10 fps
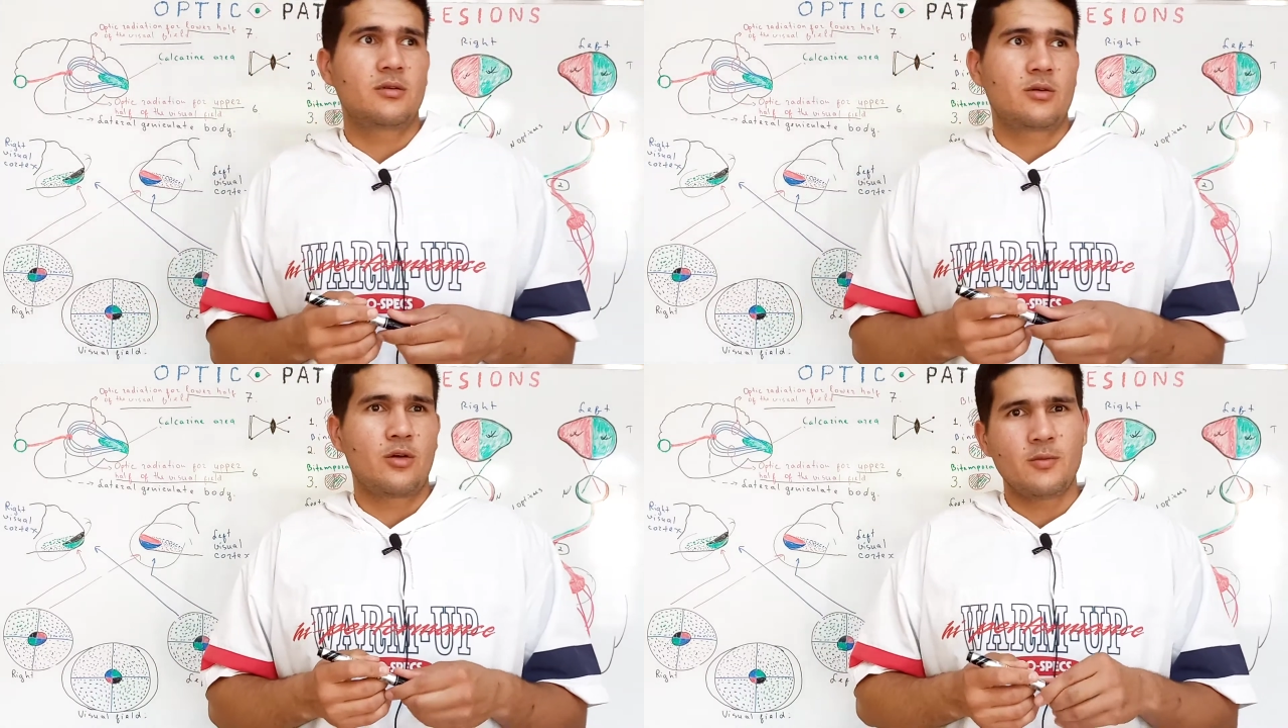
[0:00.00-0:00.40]

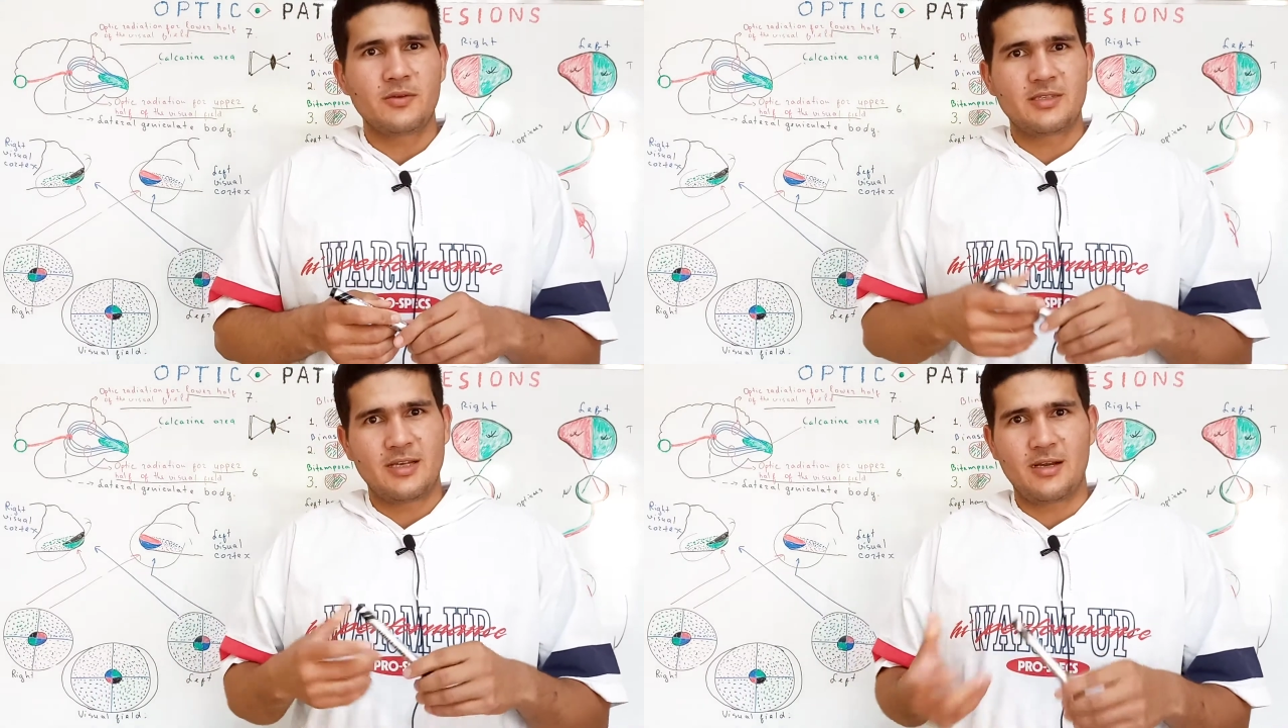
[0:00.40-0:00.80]
human
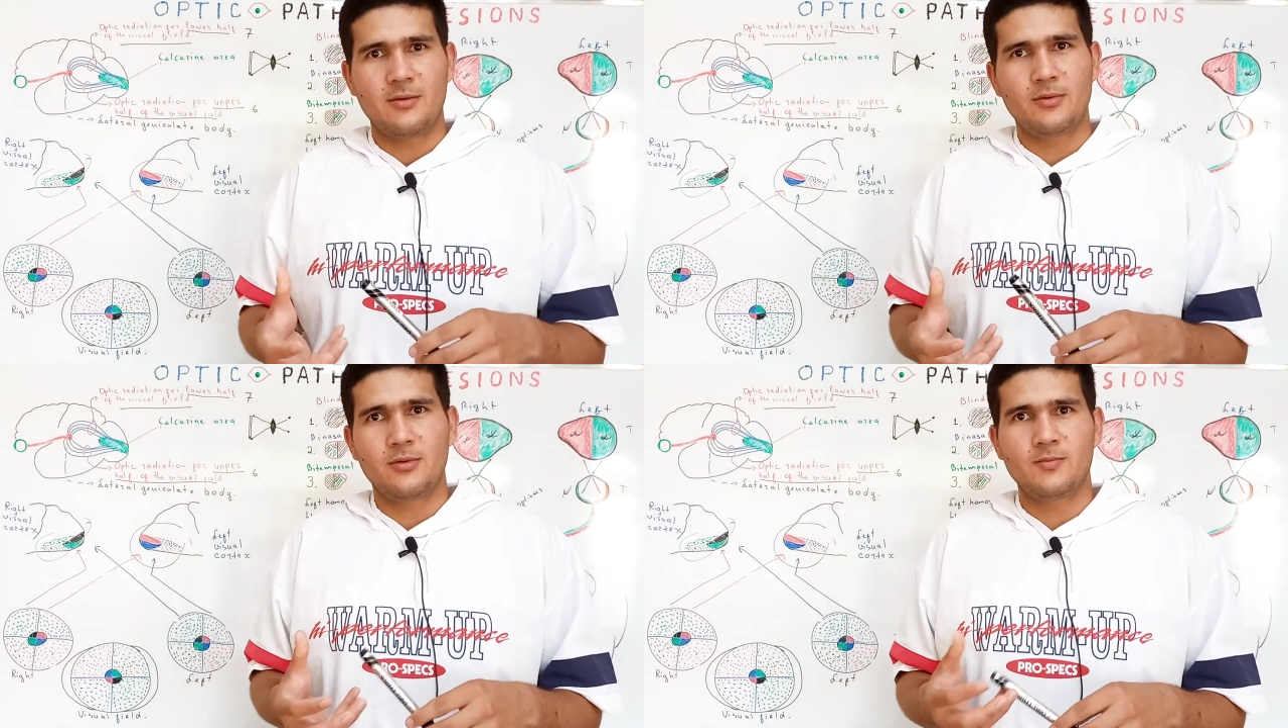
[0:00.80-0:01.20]

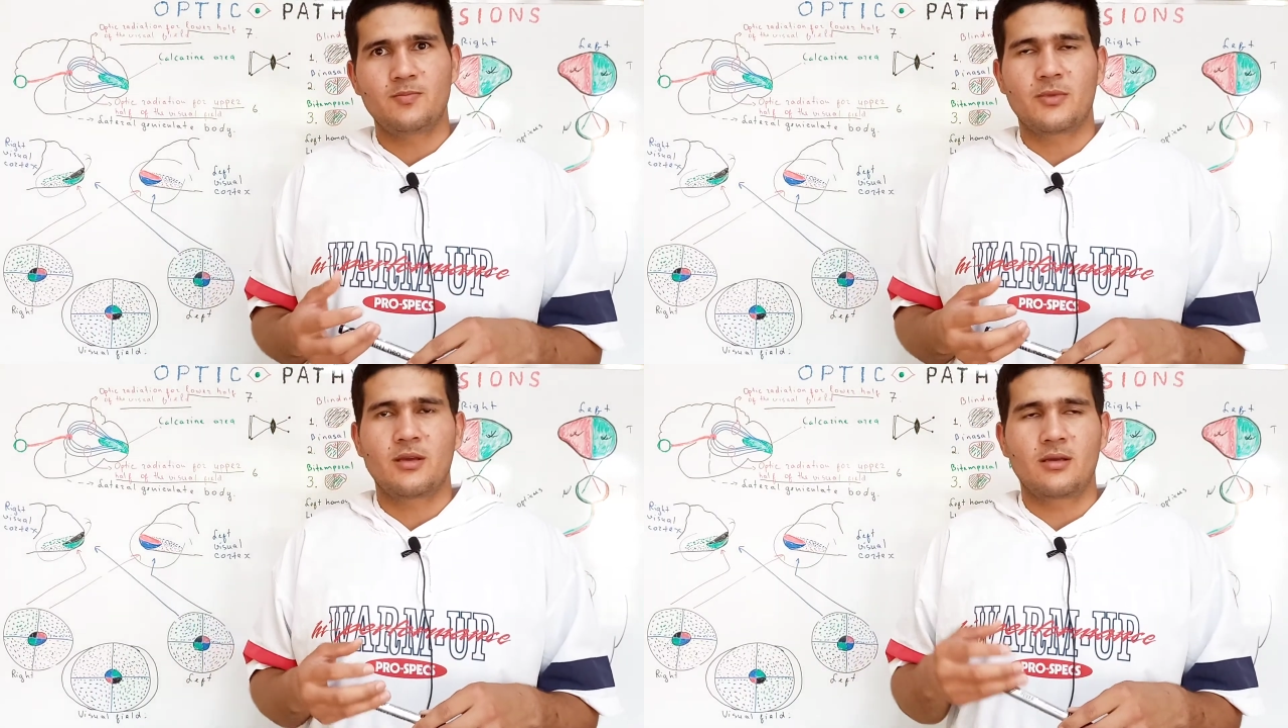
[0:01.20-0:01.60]
cerebrum
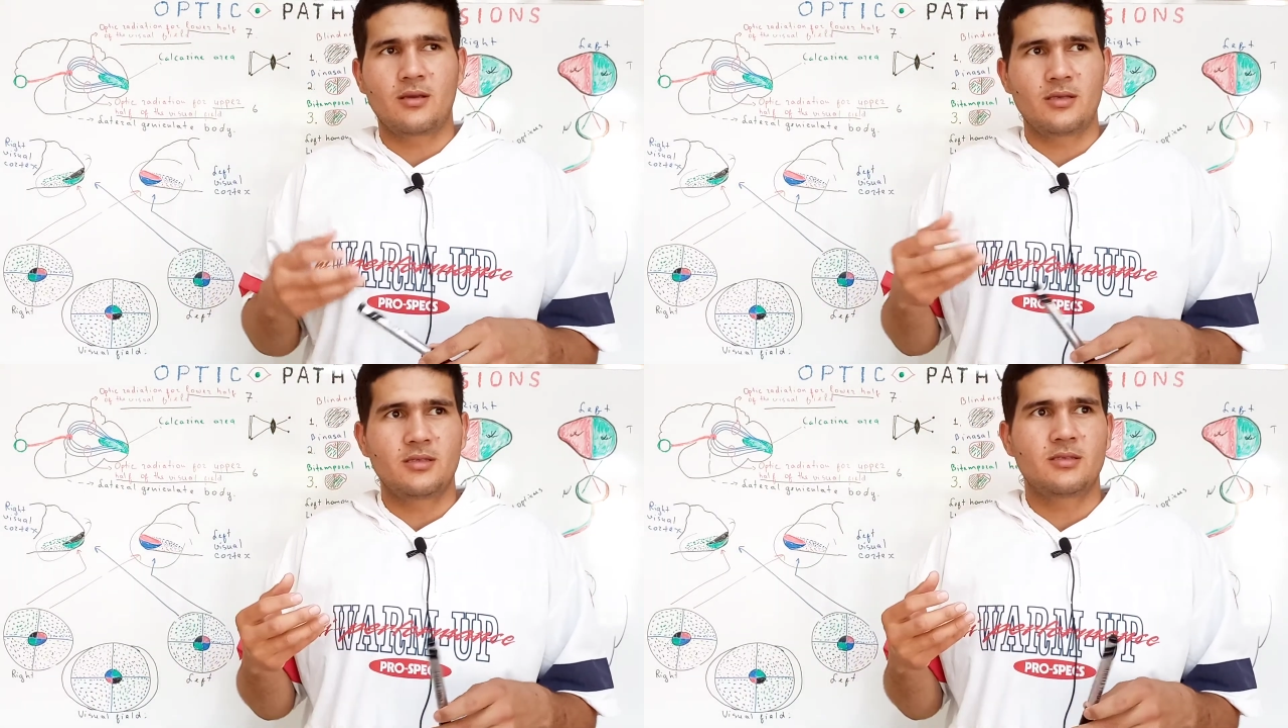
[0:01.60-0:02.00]

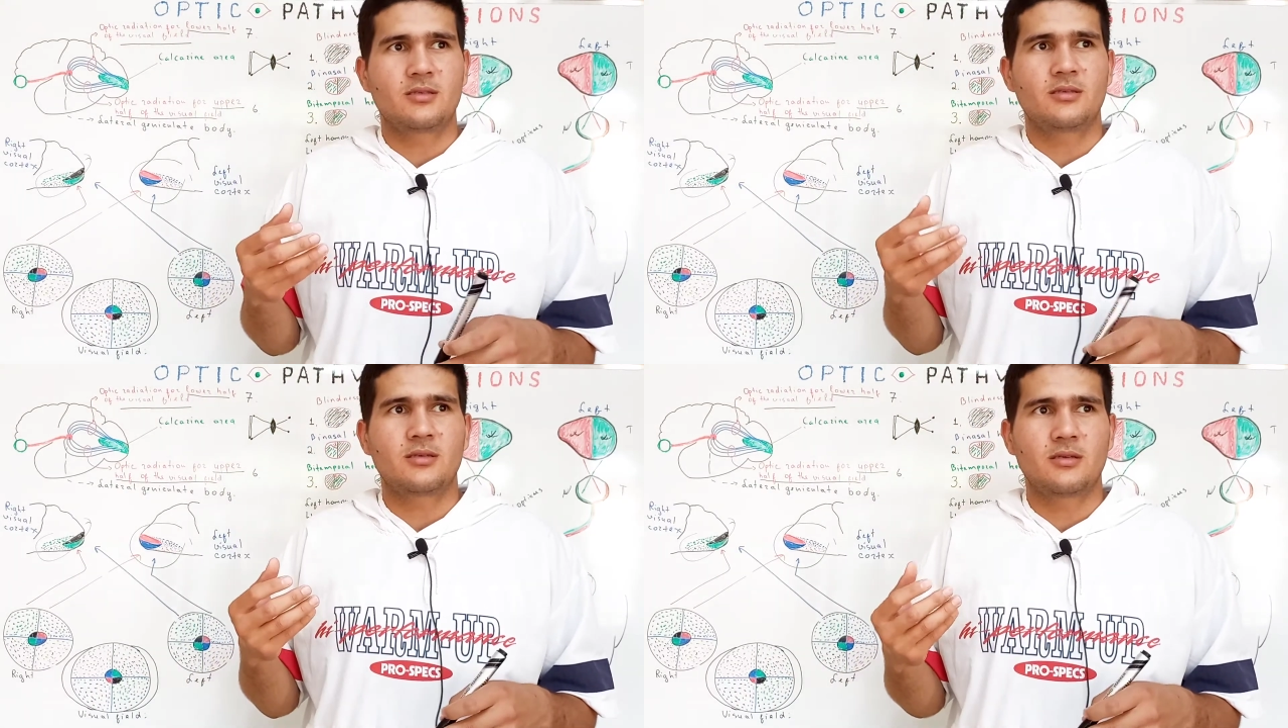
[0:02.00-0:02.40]
is